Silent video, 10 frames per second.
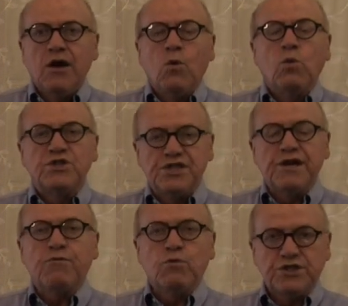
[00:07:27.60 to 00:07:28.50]
which
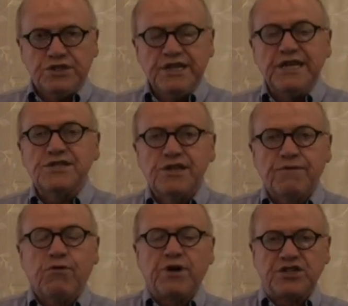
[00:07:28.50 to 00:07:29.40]
is
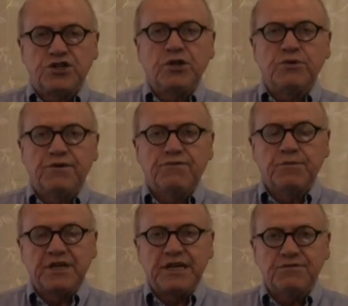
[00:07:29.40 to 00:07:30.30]
therefore excluded from
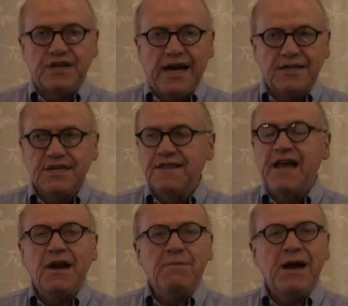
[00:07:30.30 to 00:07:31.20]
the gift tax. And
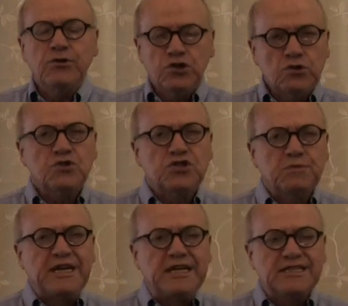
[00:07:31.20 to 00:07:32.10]
that amount used to
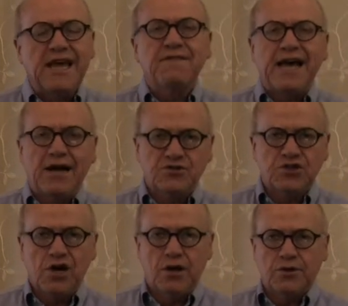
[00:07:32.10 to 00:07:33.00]
be
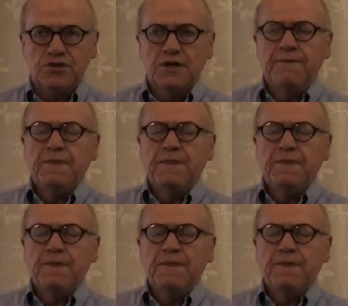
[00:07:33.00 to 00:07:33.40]
$10,000.